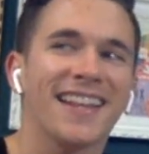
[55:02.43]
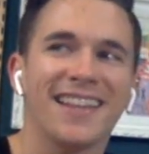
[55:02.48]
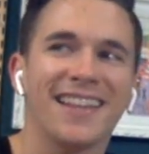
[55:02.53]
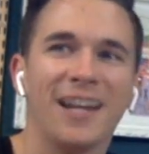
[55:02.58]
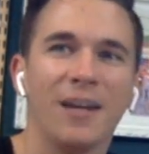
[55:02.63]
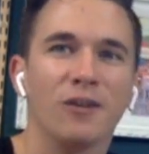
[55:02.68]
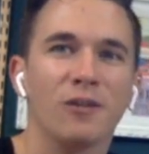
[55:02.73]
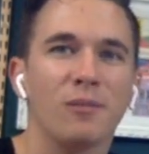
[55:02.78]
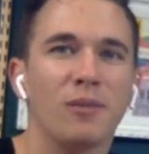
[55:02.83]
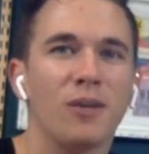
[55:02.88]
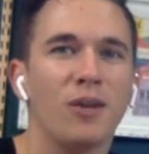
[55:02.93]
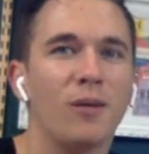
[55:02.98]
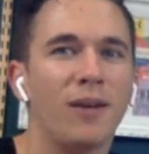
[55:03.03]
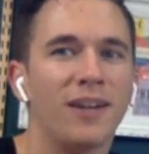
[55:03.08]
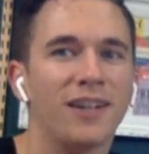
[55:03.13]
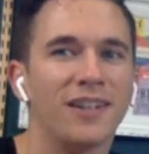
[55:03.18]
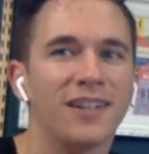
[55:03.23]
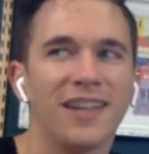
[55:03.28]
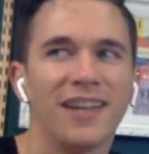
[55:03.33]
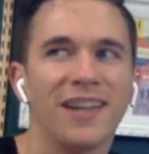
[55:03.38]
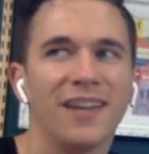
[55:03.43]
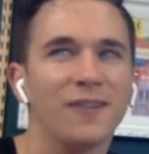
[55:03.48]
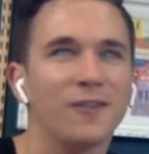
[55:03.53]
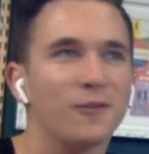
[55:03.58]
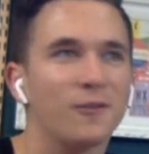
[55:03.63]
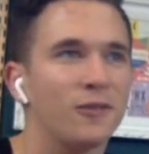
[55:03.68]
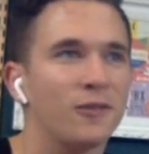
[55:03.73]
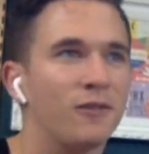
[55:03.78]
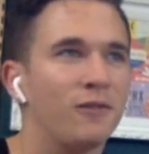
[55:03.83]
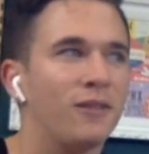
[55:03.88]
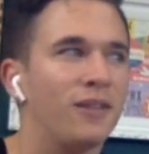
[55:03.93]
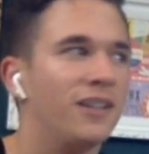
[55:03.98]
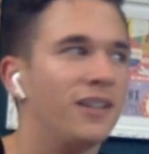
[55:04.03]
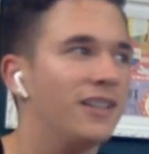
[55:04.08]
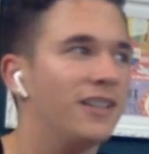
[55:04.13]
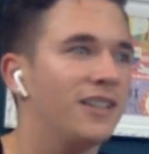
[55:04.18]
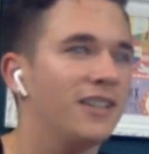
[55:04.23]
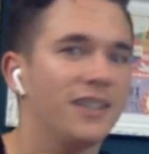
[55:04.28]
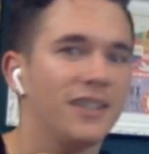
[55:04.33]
Today was a PO box day. It was really fun.